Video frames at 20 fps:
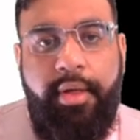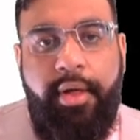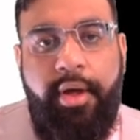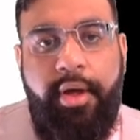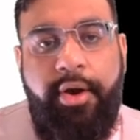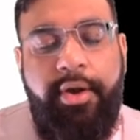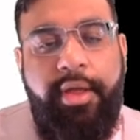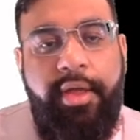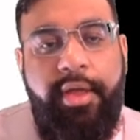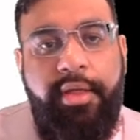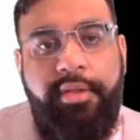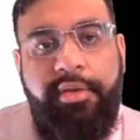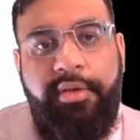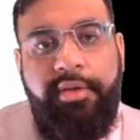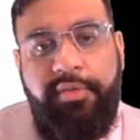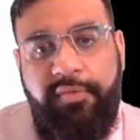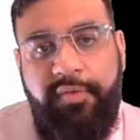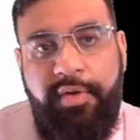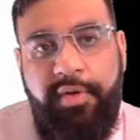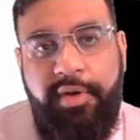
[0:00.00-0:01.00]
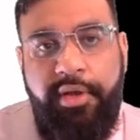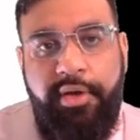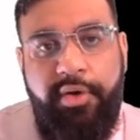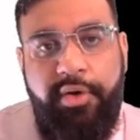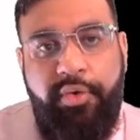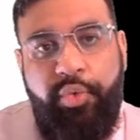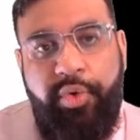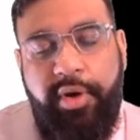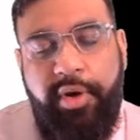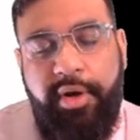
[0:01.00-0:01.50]
All right, in this video,
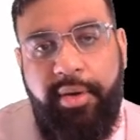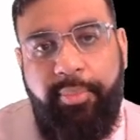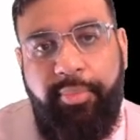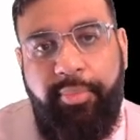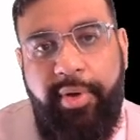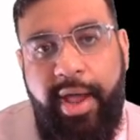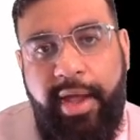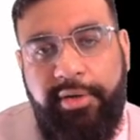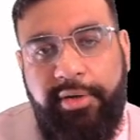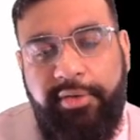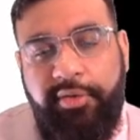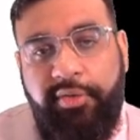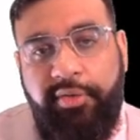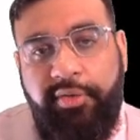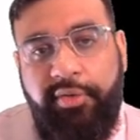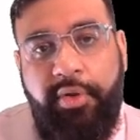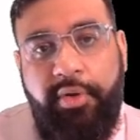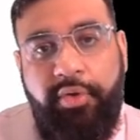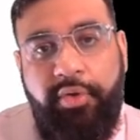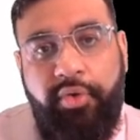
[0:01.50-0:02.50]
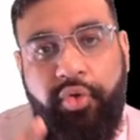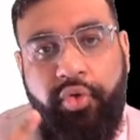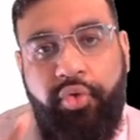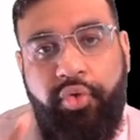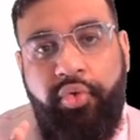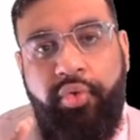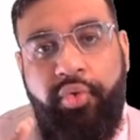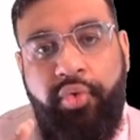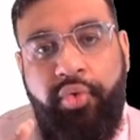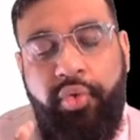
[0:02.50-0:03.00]
we're going to practice the
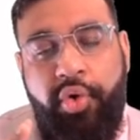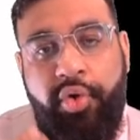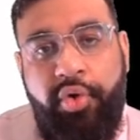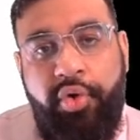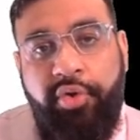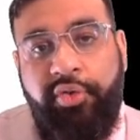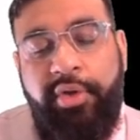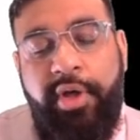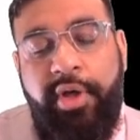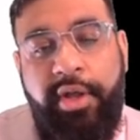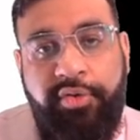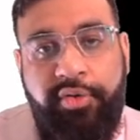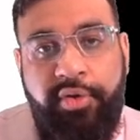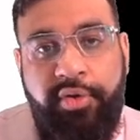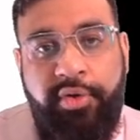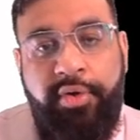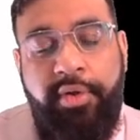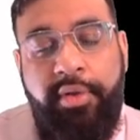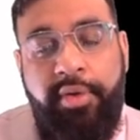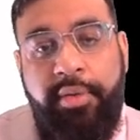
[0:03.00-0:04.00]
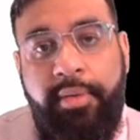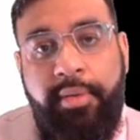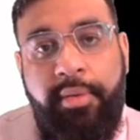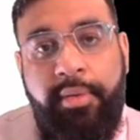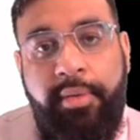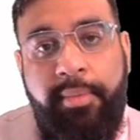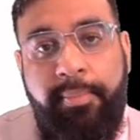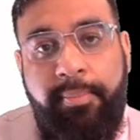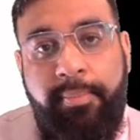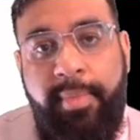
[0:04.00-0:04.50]
two horizontal
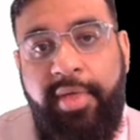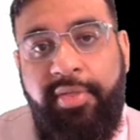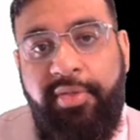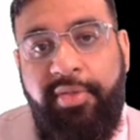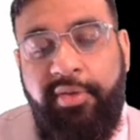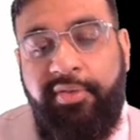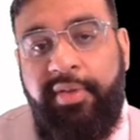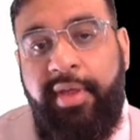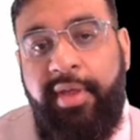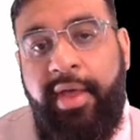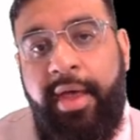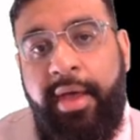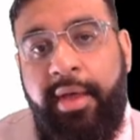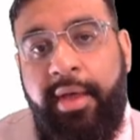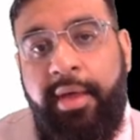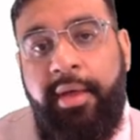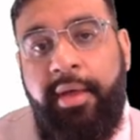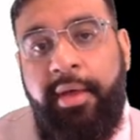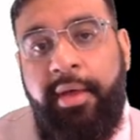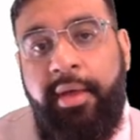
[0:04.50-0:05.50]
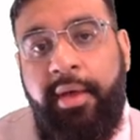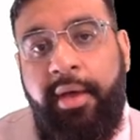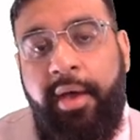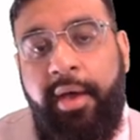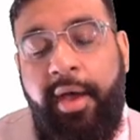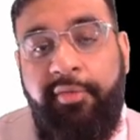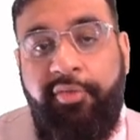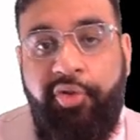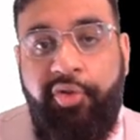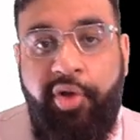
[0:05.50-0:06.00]
methods that
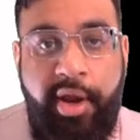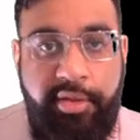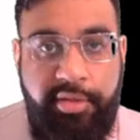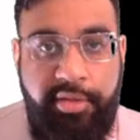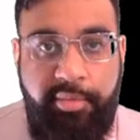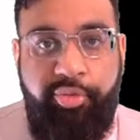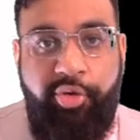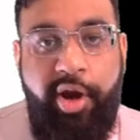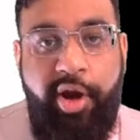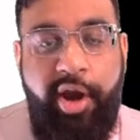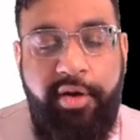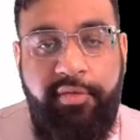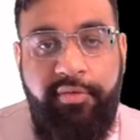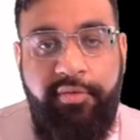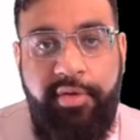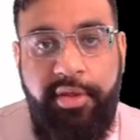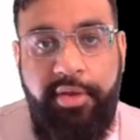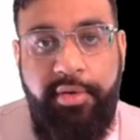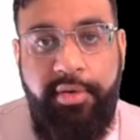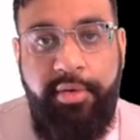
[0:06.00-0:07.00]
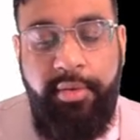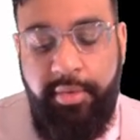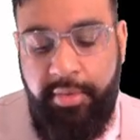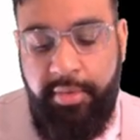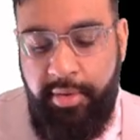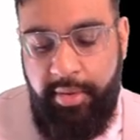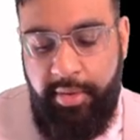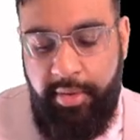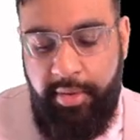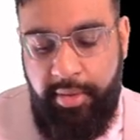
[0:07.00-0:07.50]
I've taught in the prior video.
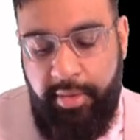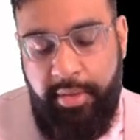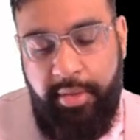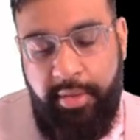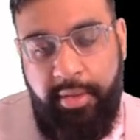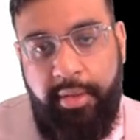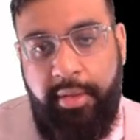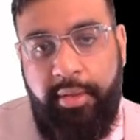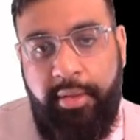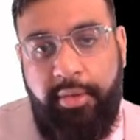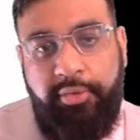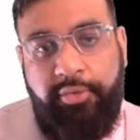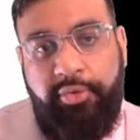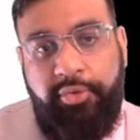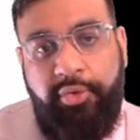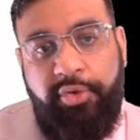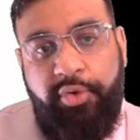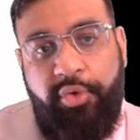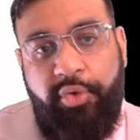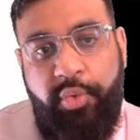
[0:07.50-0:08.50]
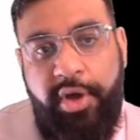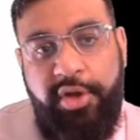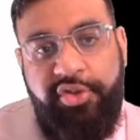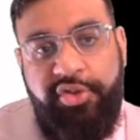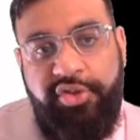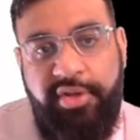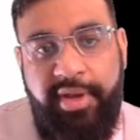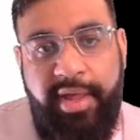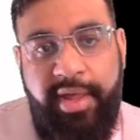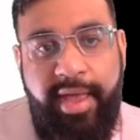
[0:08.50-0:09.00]
So the
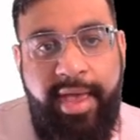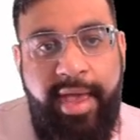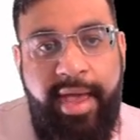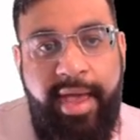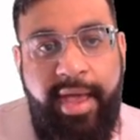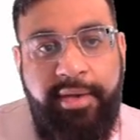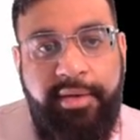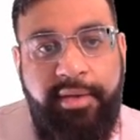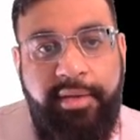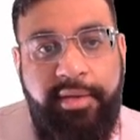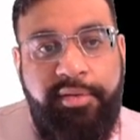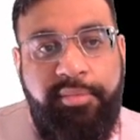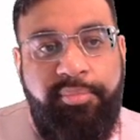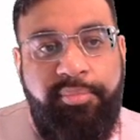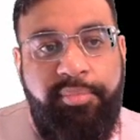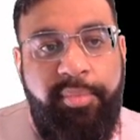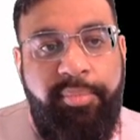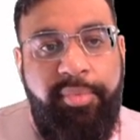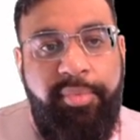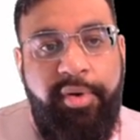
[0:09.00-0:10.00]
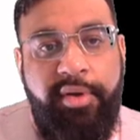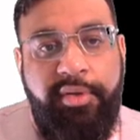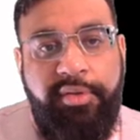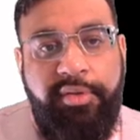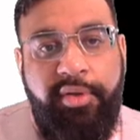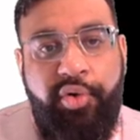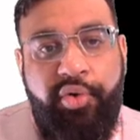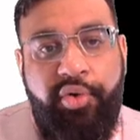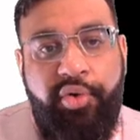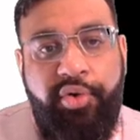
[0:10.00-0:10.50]
question at hand is prepare the
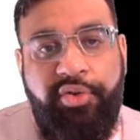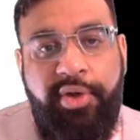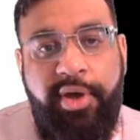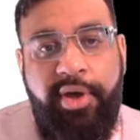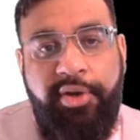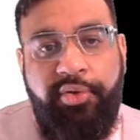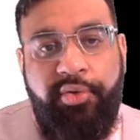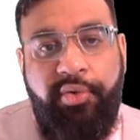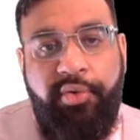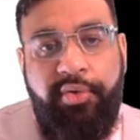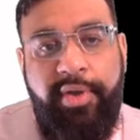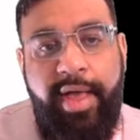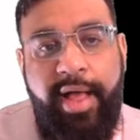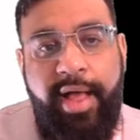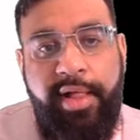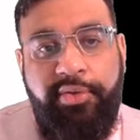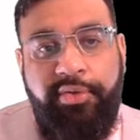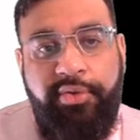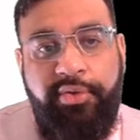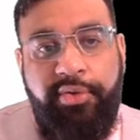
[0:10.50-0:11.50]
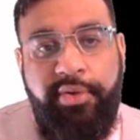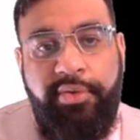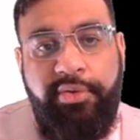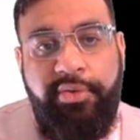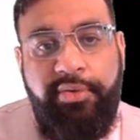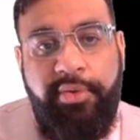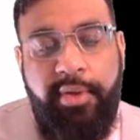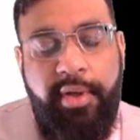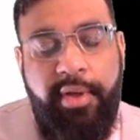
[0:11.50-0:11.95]
horizontal analysis.